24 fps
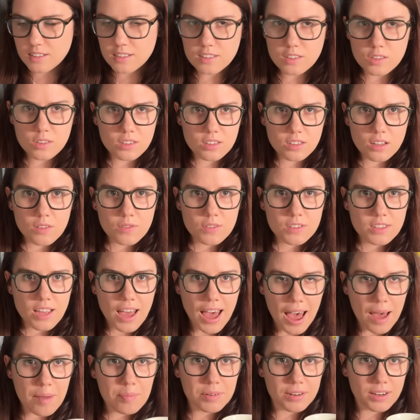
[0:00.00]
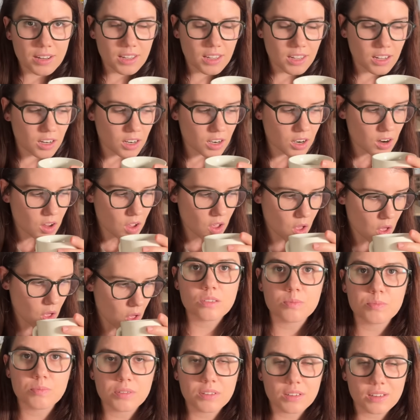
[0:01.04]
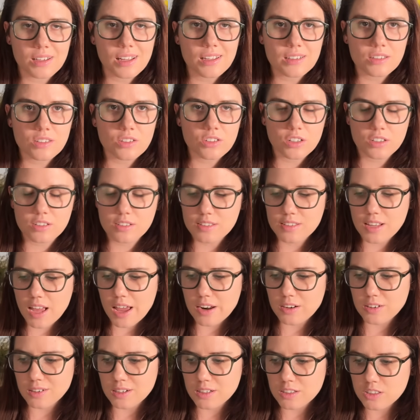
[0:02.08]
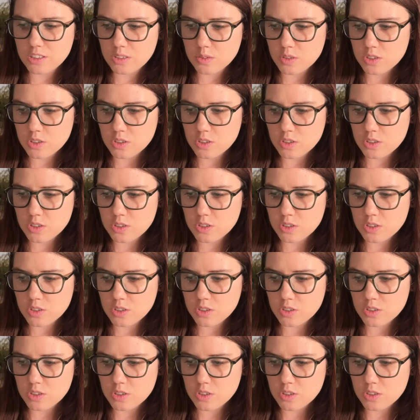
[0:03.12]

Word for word: So stuff is happening here. But let's turn Saturn into